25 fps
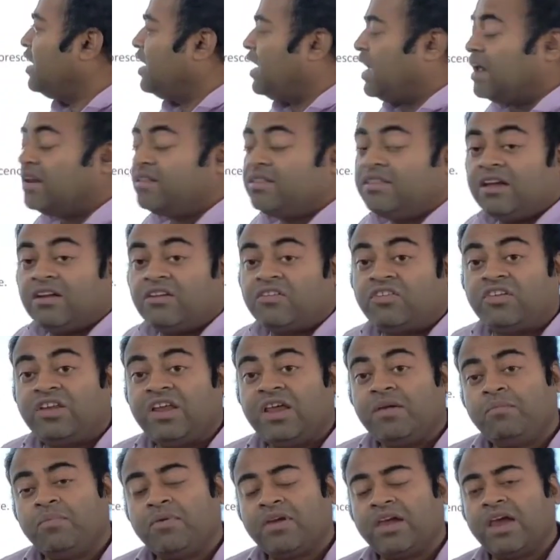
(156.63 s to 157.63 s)
and their
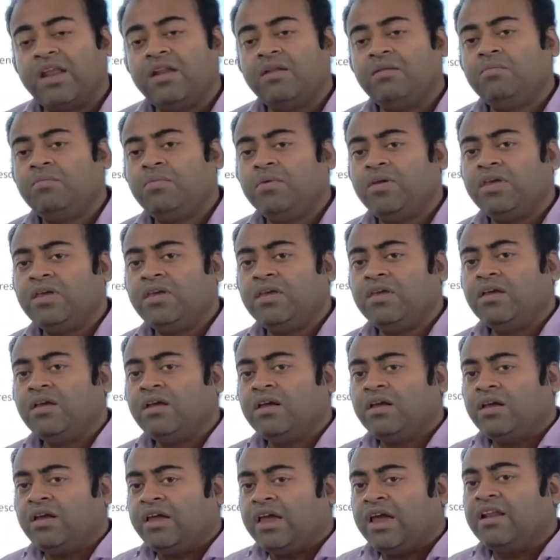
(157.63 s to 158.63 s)
shape can be
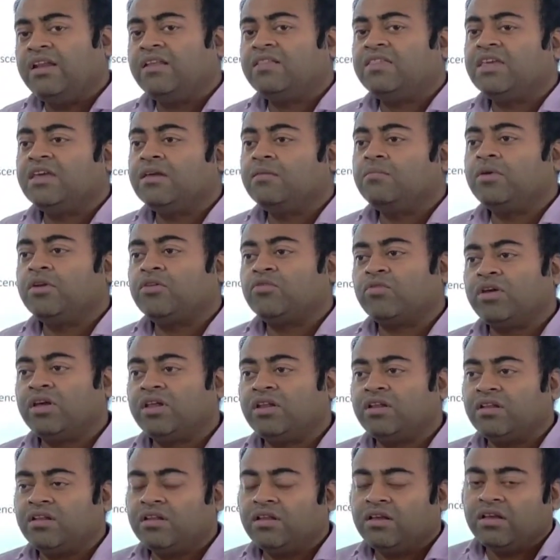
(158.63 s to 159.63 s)
anything
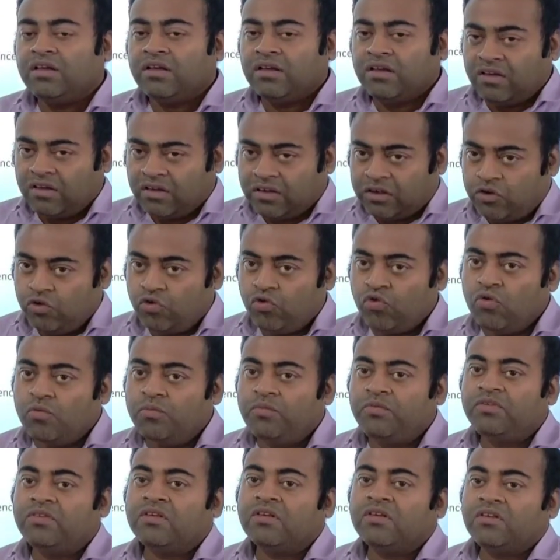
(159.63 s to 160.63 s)
between
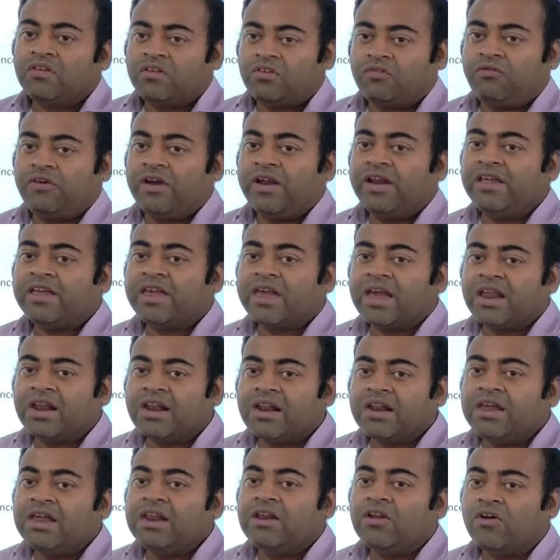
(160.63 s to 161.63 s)
cubes,
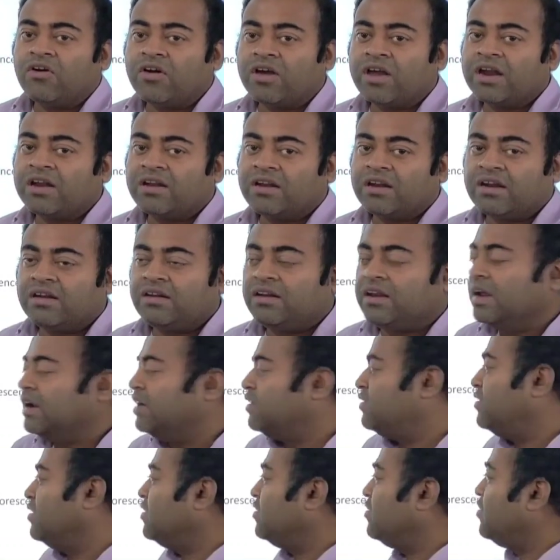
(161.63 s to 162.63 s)
spherical, elongated,
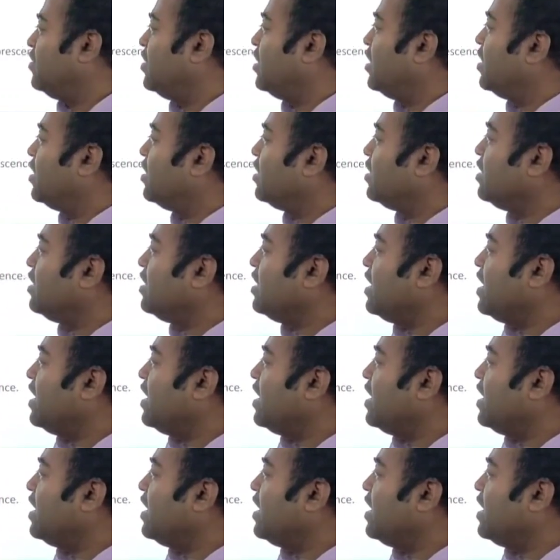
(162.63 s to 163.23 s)
etc.